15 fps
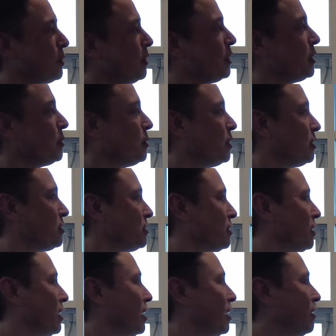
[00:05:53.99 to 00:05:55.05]
probably the worst.
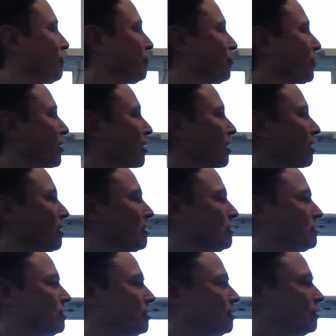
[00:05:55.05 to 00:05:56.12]
Um,
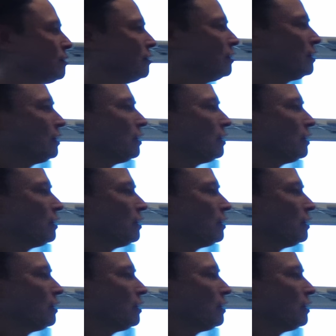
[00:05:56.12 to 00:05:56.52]
so